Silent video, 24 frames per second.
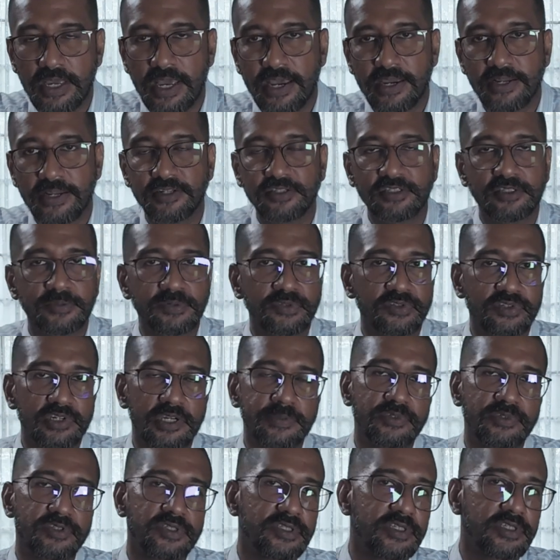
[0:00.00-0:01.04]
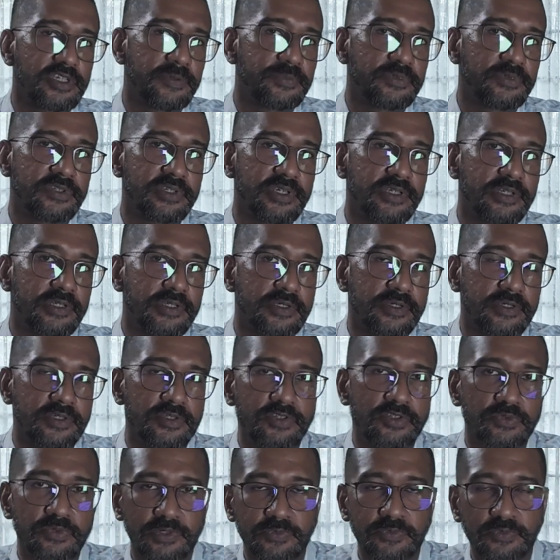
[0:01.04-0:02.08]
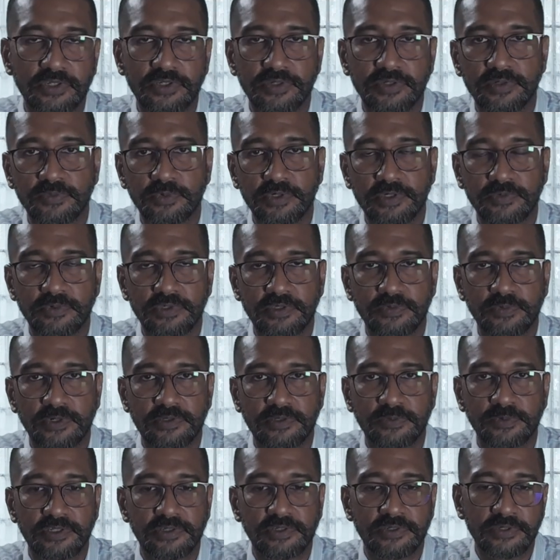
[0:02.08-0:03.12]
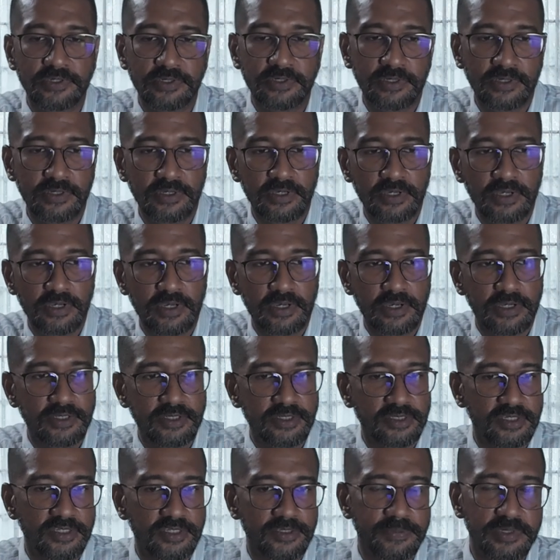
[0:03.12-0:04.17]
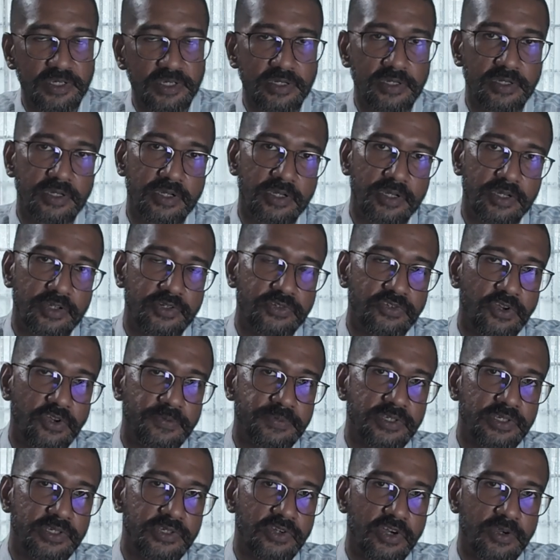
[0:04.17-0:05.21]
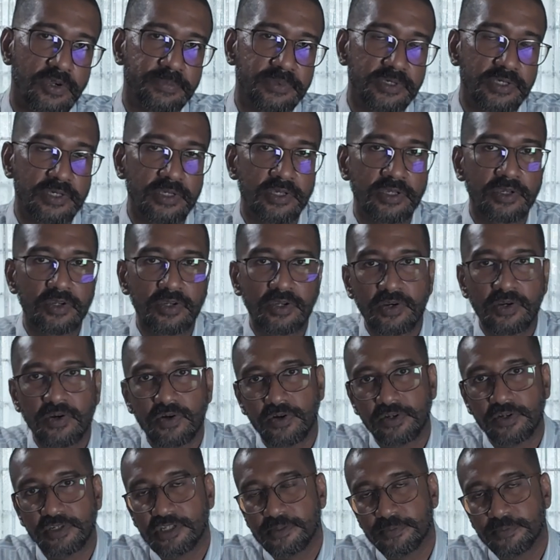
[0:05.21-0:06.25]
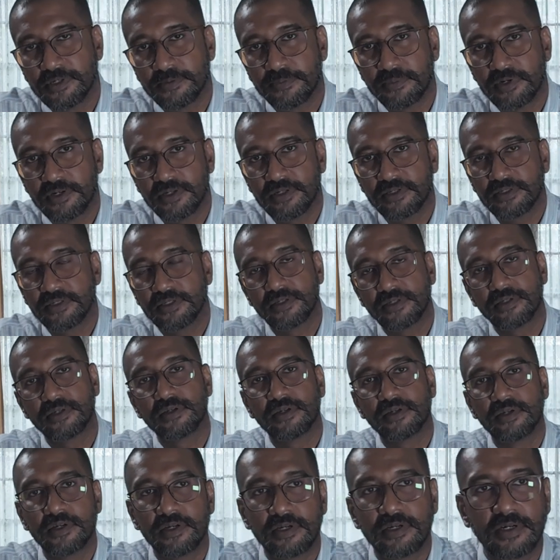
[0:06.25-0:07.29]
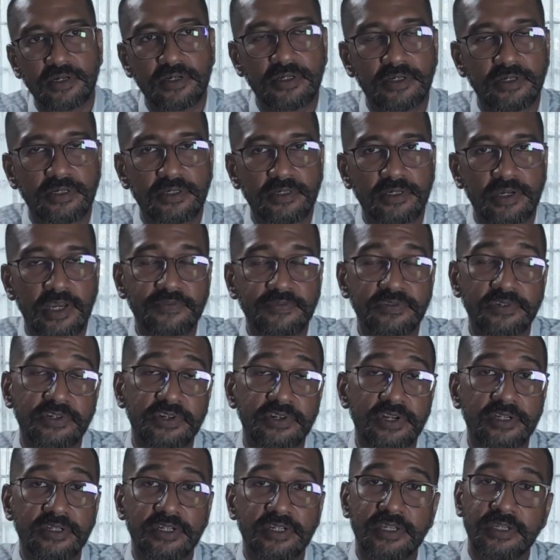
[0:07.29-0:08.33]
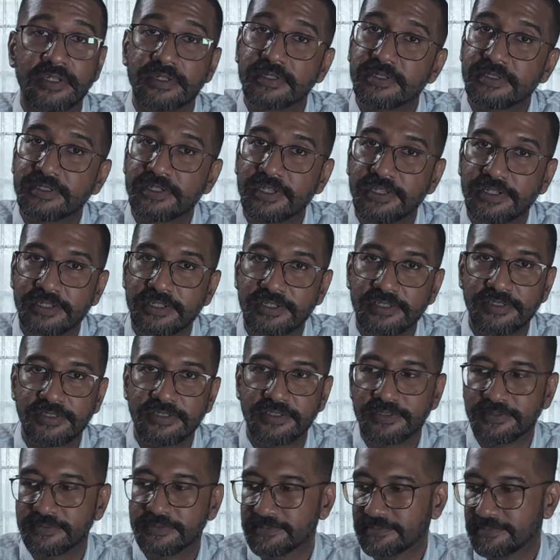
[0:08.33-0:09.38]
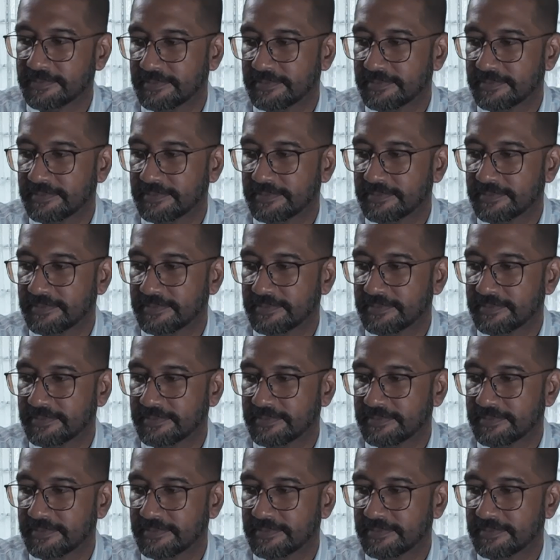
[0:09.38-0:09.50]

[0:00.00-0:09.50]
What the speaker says: And subscribe to stay up to date to with what we're doing. This has been Dropkick Copy on email marketing. Have a great day. Take it easy.